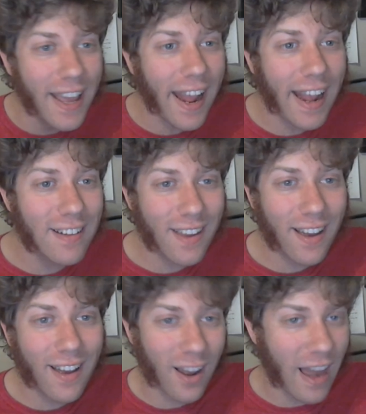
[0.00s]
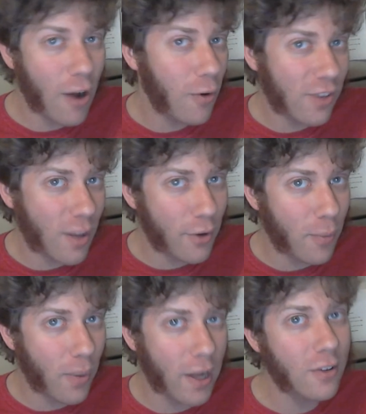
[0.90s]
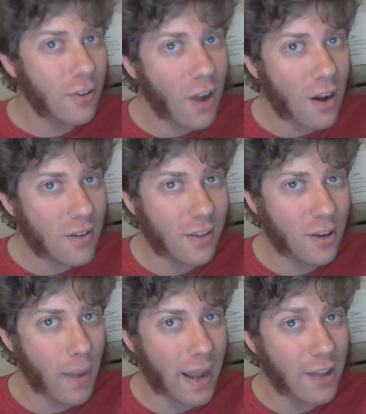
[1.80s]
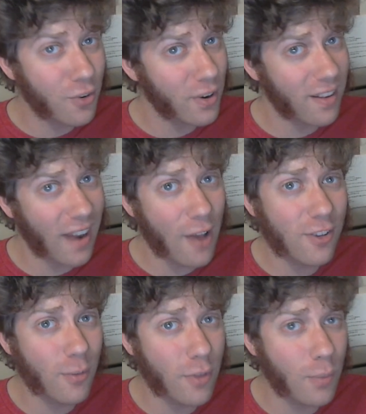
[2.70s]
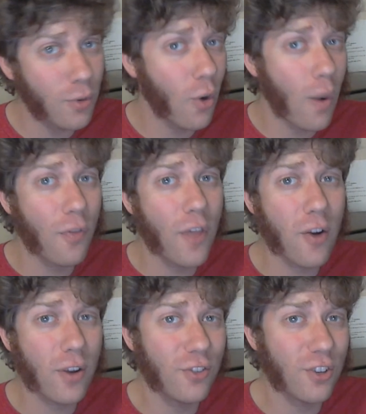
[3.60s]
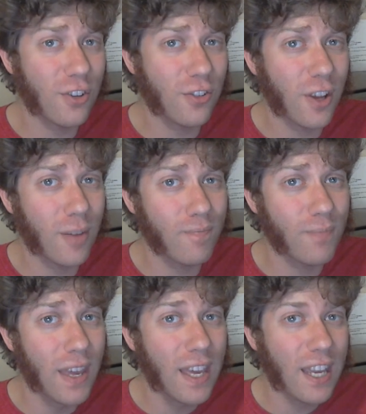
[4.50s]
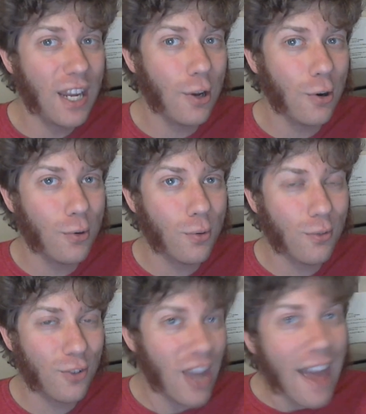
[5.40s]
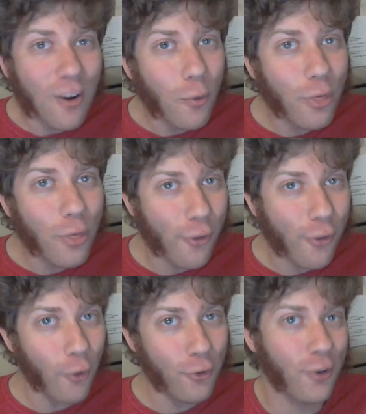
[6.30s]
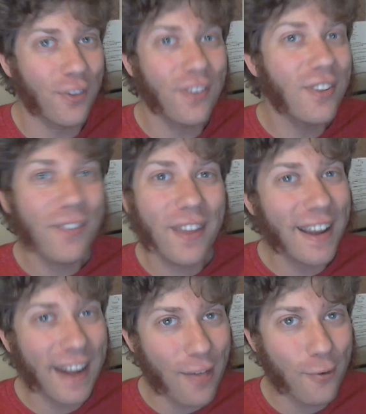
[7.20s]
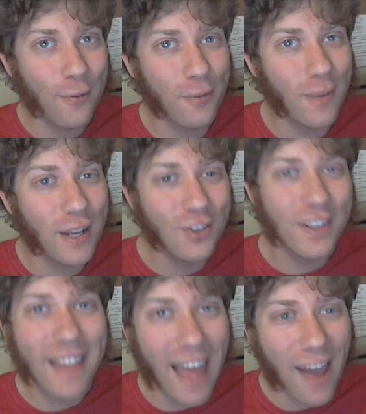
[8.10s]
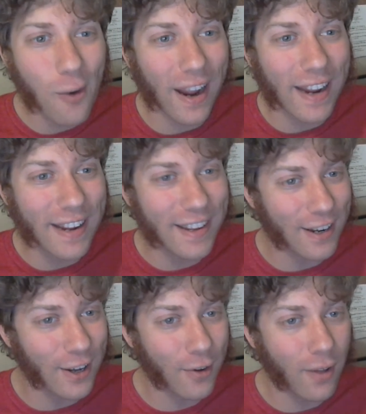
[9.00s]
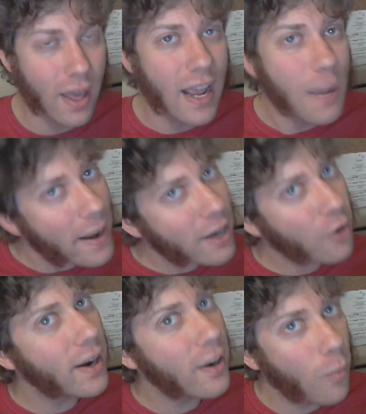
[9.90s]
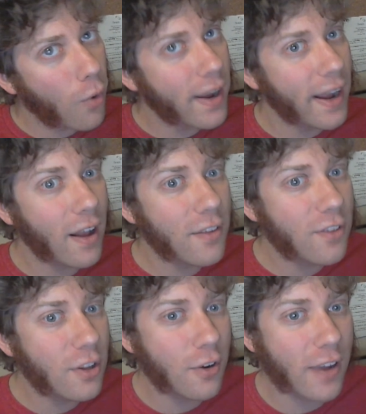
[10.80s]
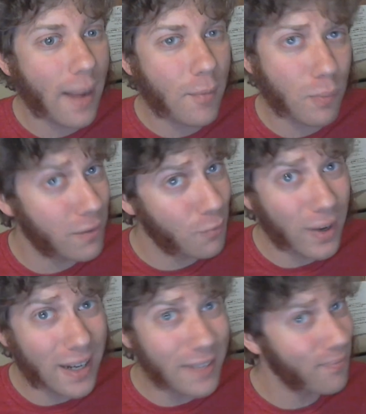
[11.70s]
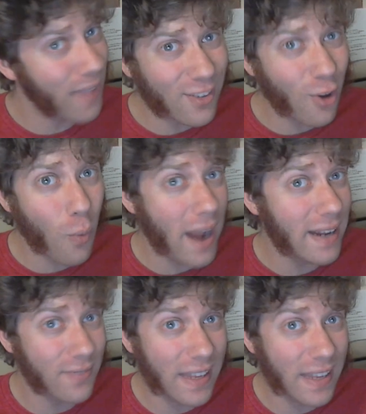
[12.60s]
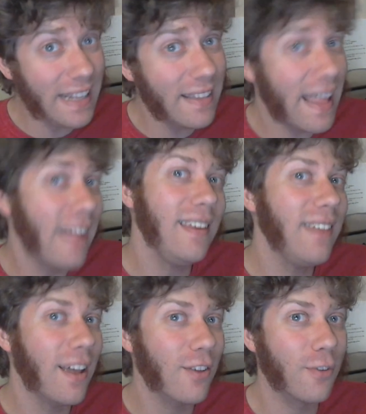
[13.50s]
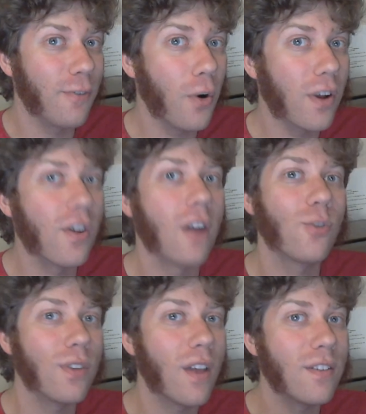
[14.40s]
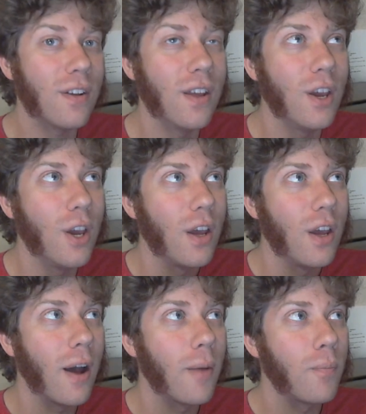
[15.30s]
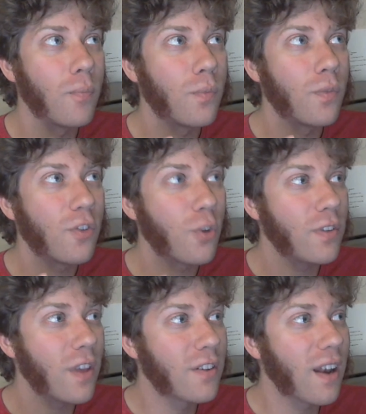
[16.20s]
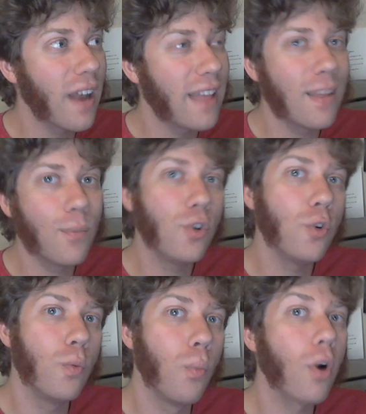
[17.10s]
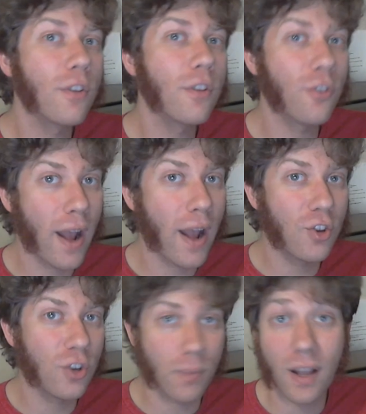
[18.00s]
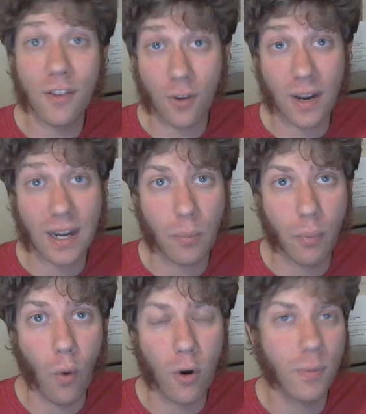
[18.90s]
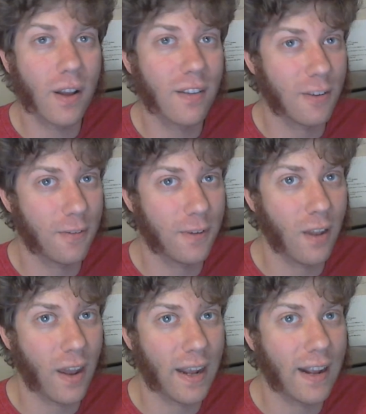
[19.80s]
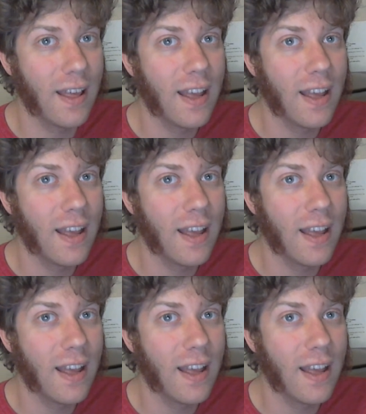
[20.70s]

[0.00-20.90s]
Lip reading: and allow some of your players to talk to the commander and allow some of them to go out there and just, chat with the soldiers and see if they can gather information in that way, you know? It might create a little more chaos in your games, but really, that's all right. They need that details to focus on so it doesn't lend them to more distraction because they're getting bored, because they feel like